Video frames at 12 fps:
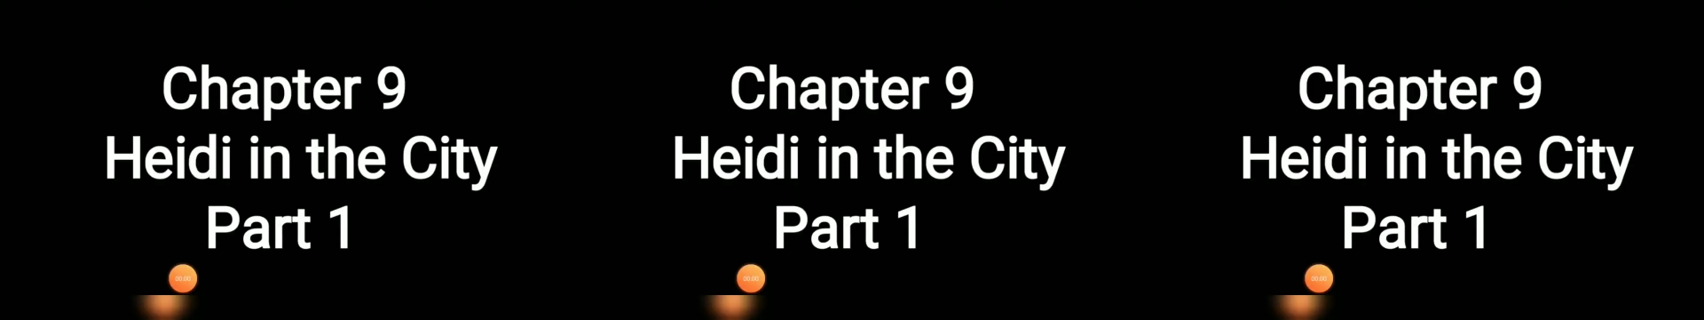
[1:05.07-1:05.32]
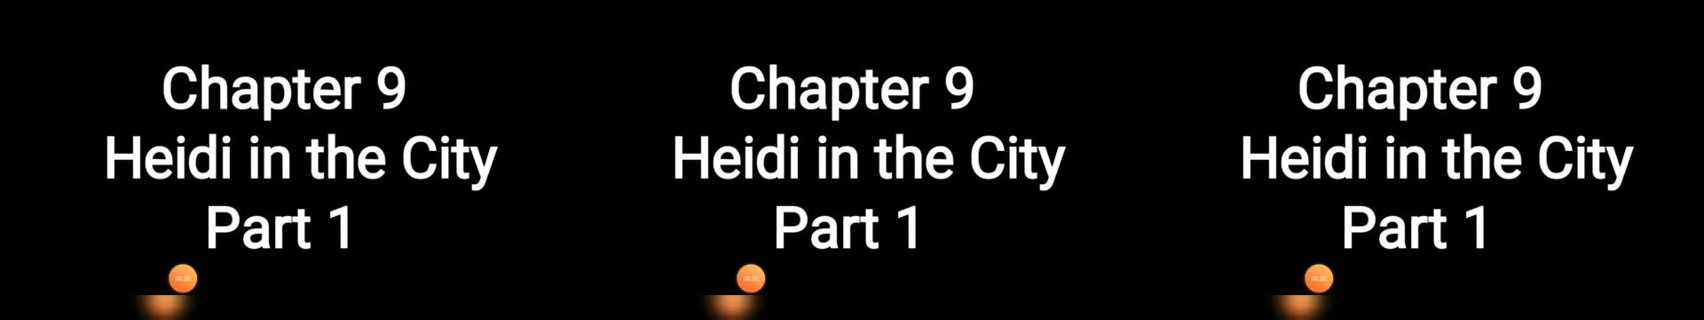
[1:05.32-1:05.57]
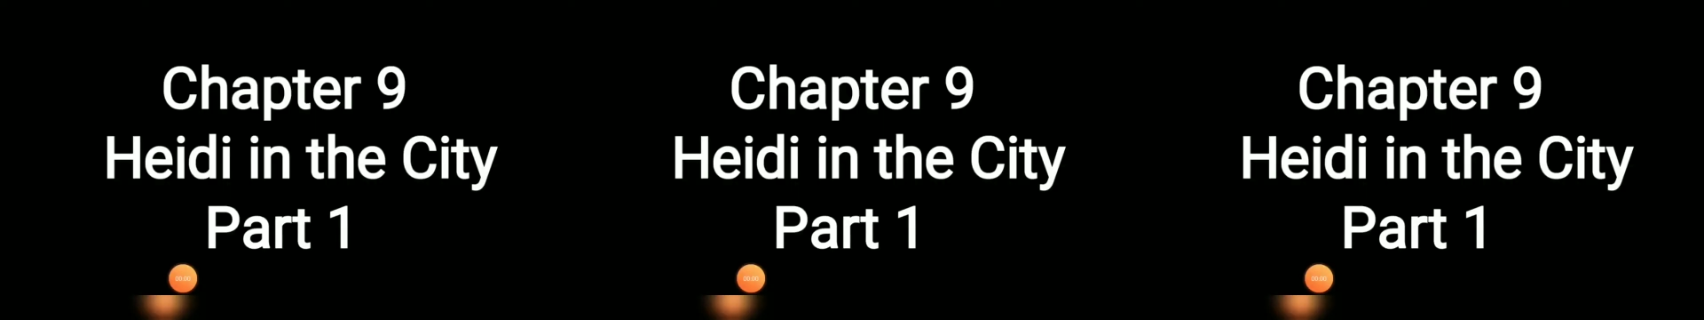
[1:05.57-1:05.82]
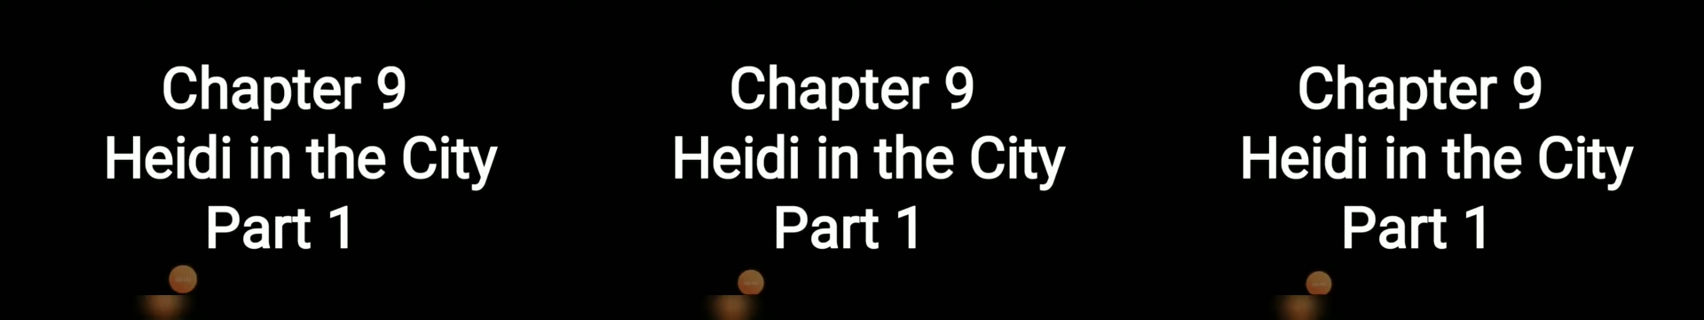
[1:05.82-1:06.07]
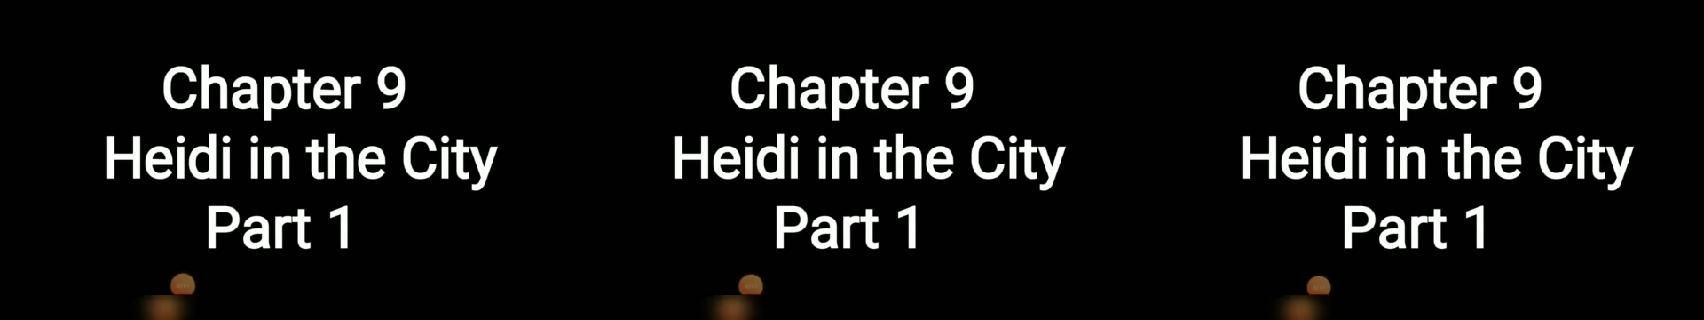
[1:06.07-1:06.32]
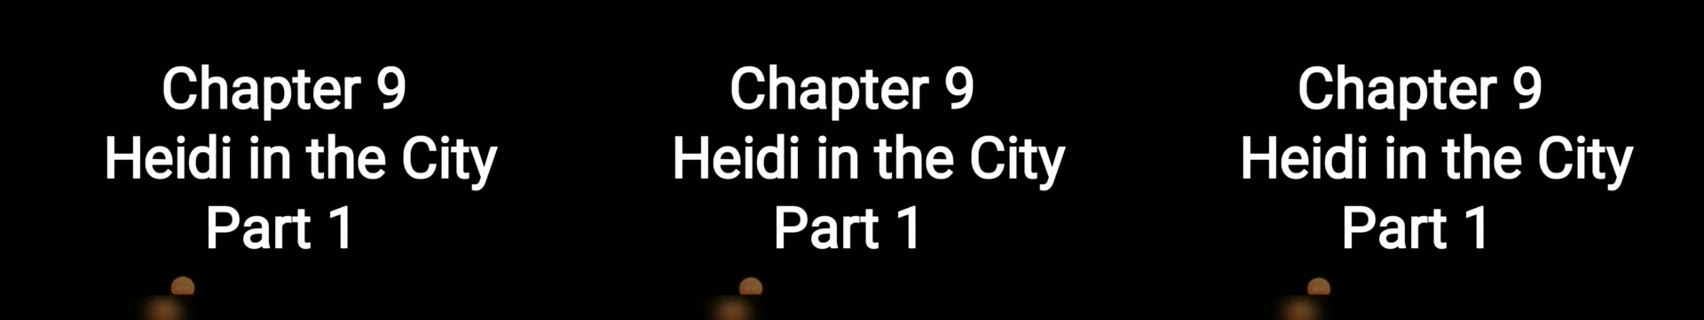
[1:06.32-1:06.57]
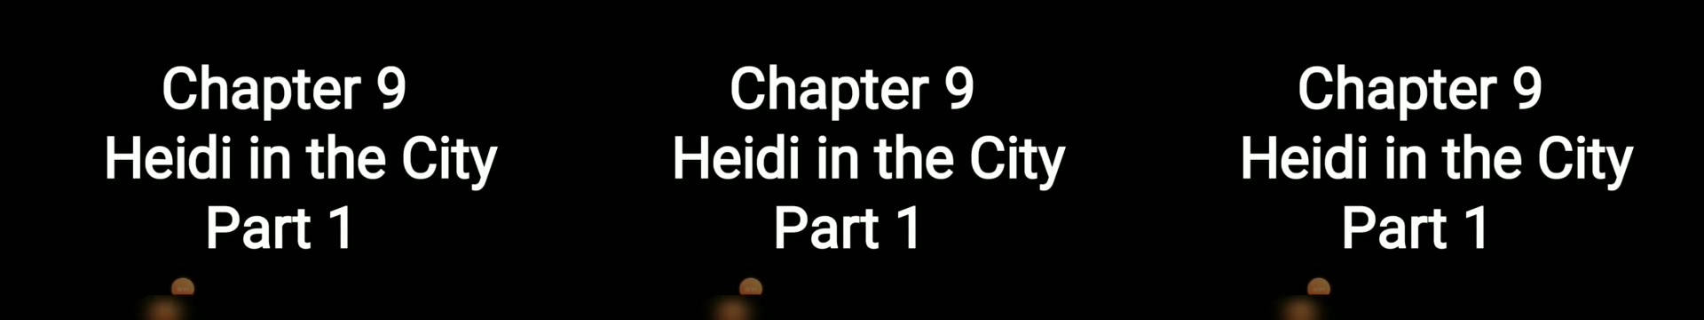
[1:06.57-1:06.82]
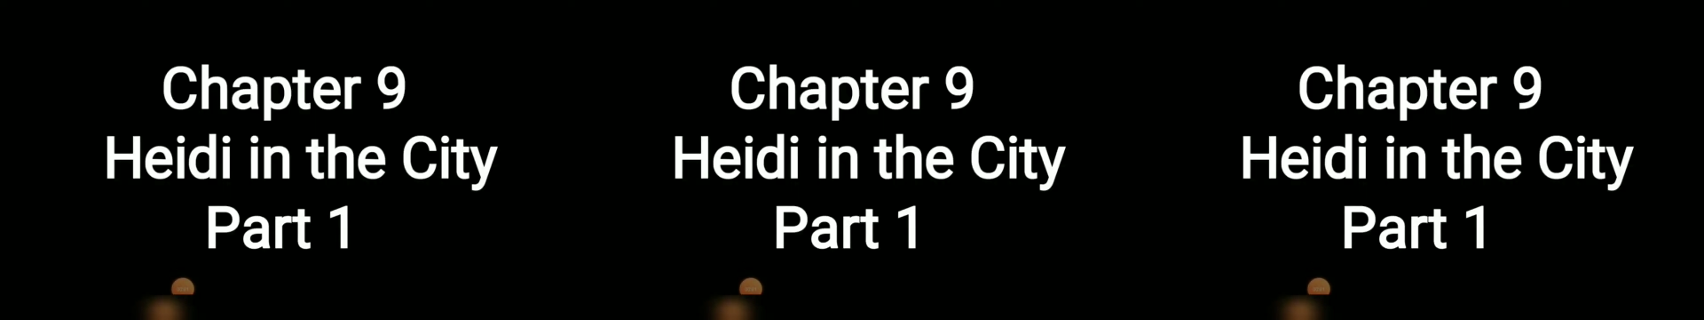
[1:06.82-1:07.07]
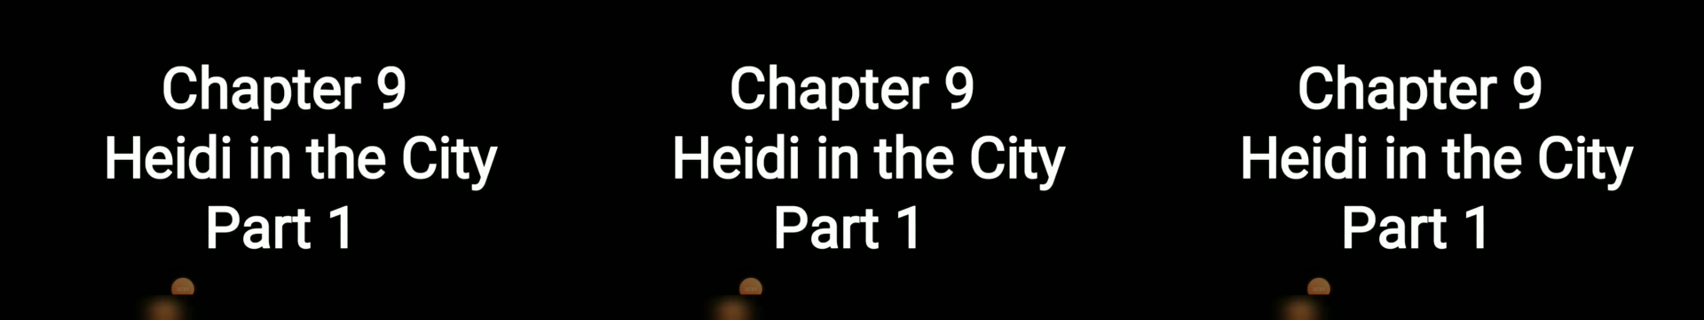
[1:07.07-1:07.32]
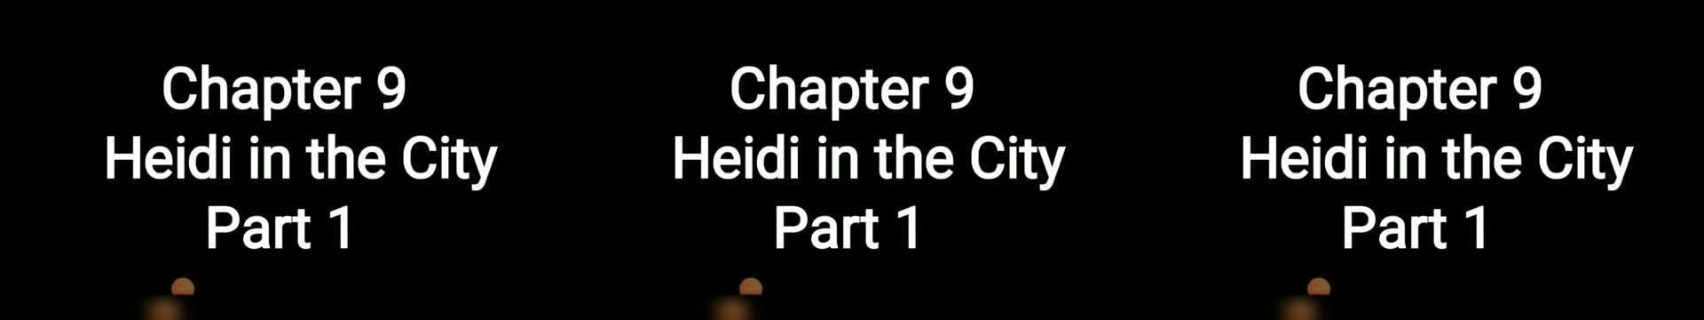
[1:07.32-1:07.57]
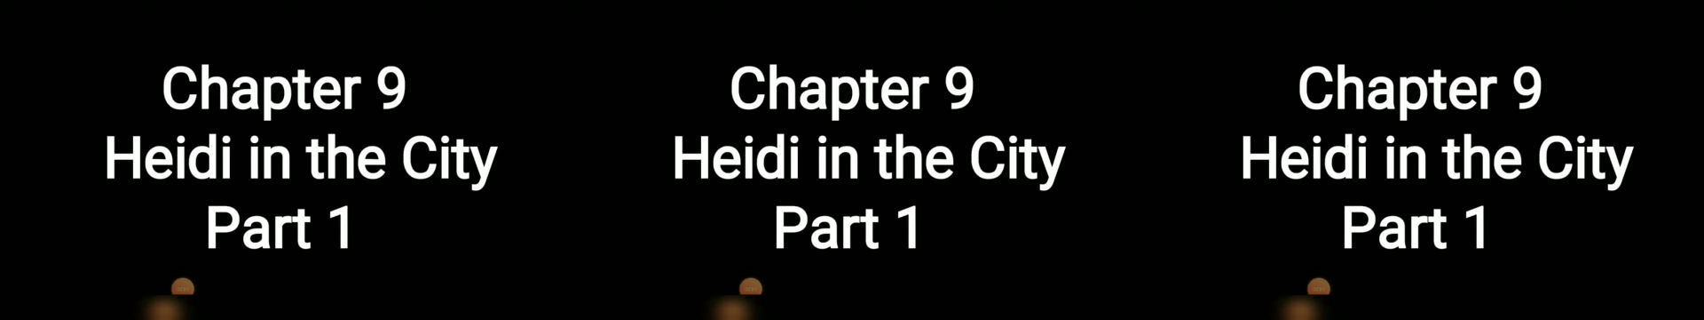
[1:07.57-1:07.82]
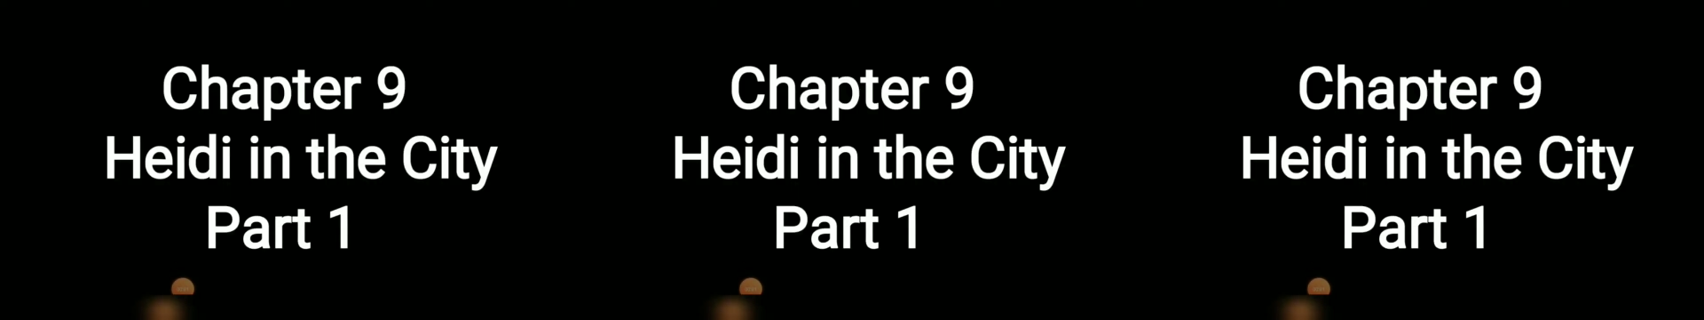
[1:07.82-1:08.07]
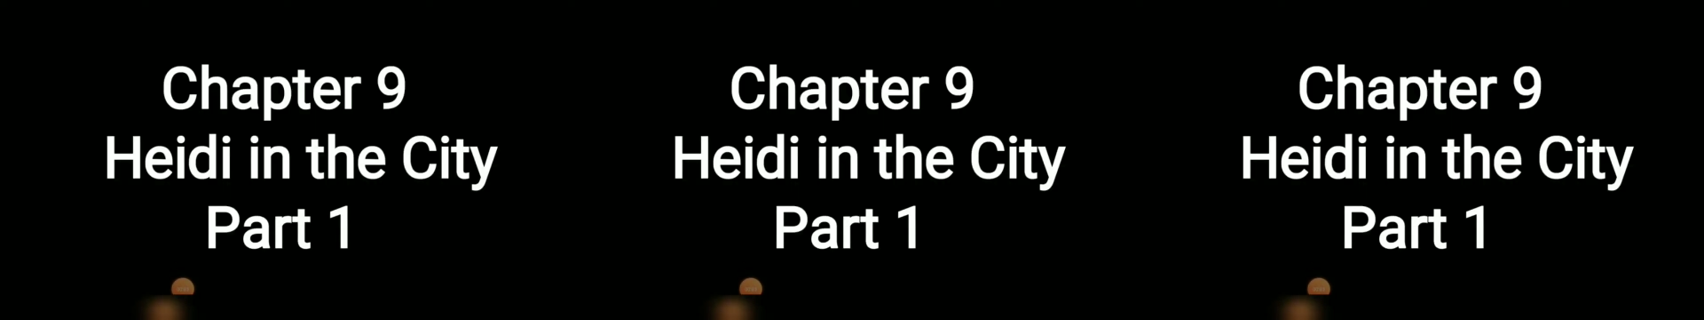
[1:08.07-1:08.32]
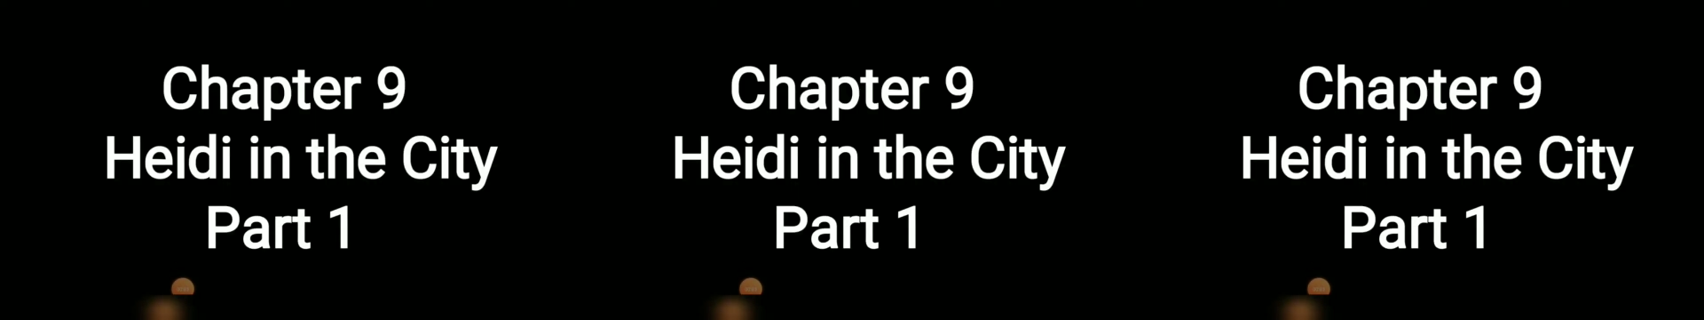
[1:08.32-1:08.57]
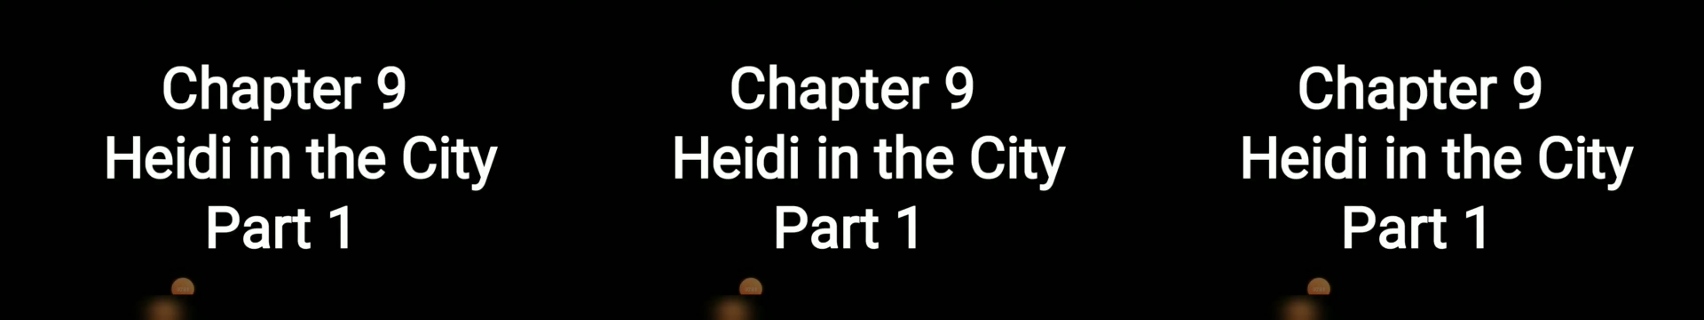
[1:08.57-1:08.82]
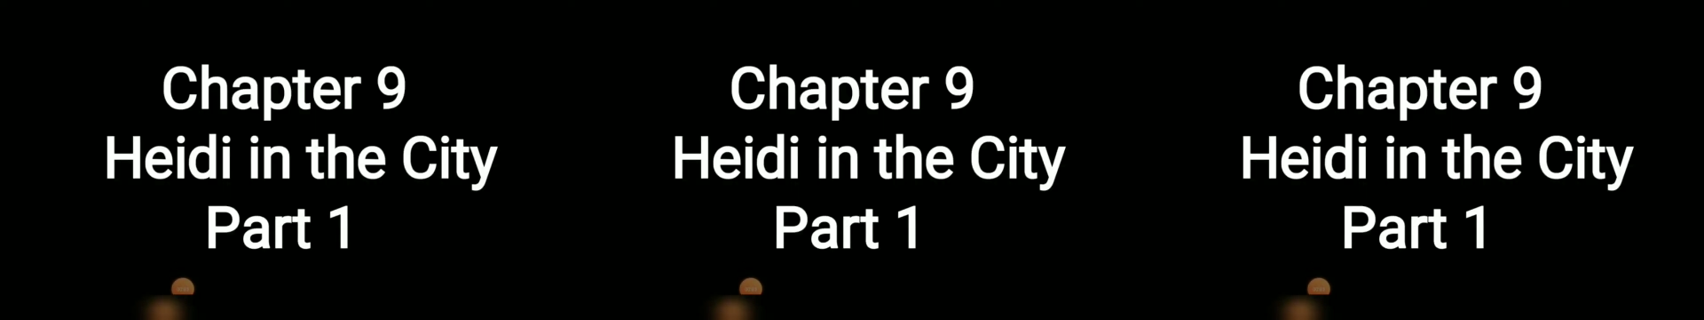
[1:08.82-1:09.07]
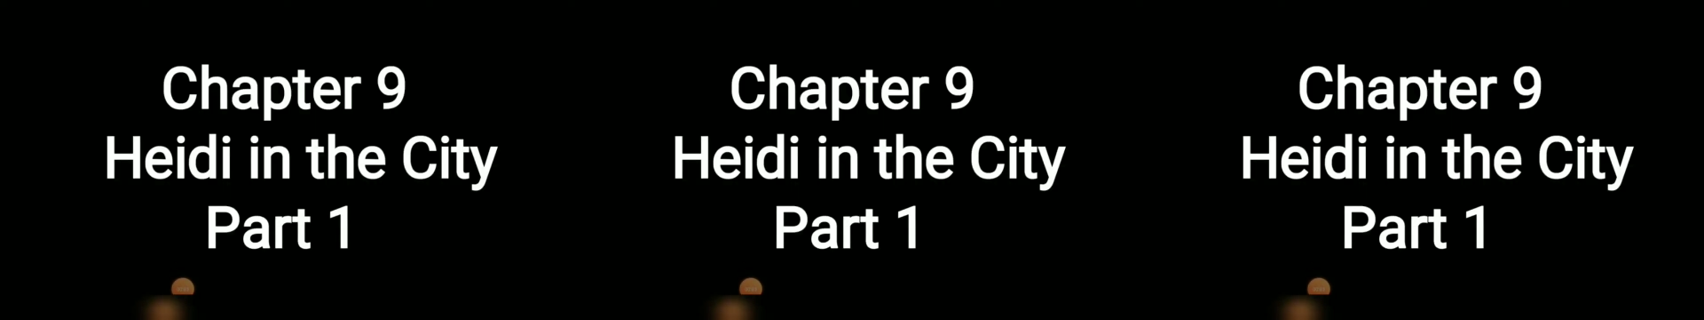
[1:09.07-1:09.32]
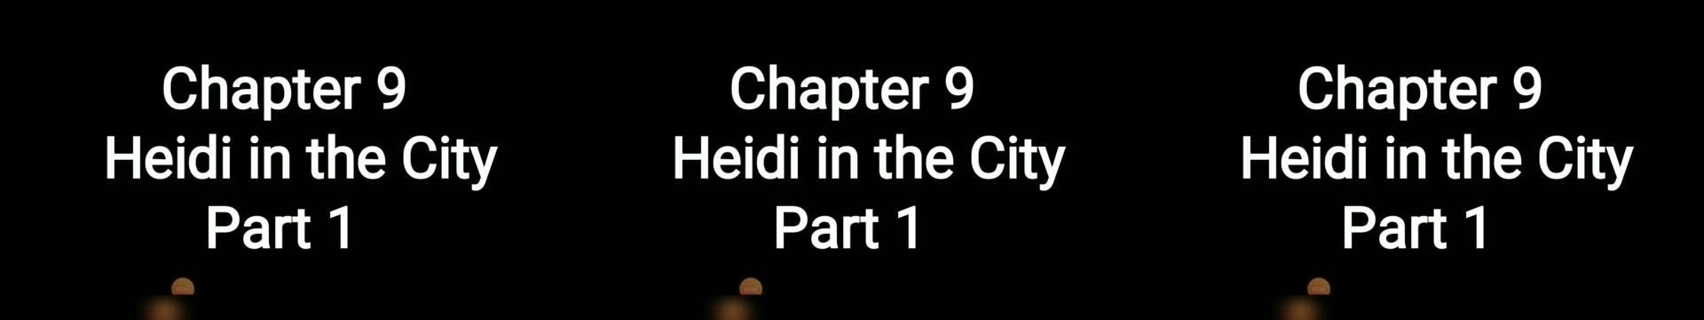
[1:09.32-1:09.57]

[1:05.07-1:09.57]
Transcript: No face is visible, so there are no lips to read.